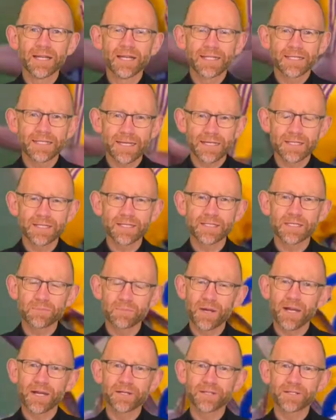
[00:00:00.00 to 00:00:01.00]
that
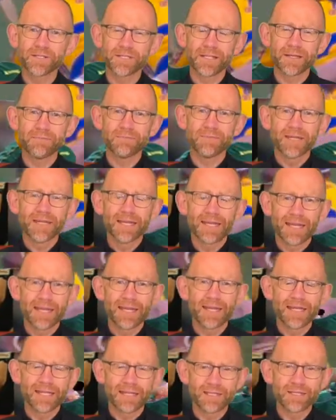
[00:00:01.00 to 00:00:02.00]
inspires them
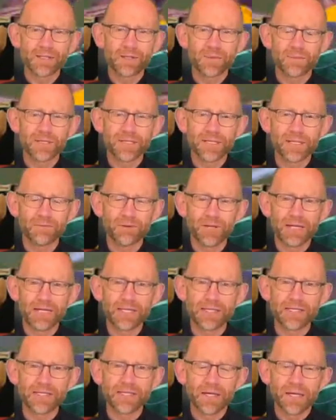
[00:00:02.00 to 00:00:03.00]
in so many
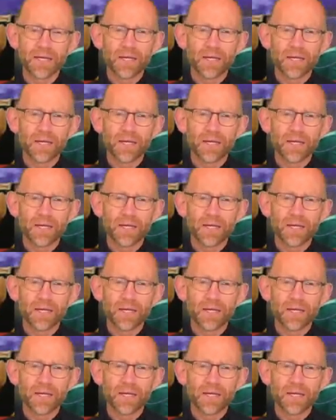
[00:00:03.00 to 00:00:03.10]
ways.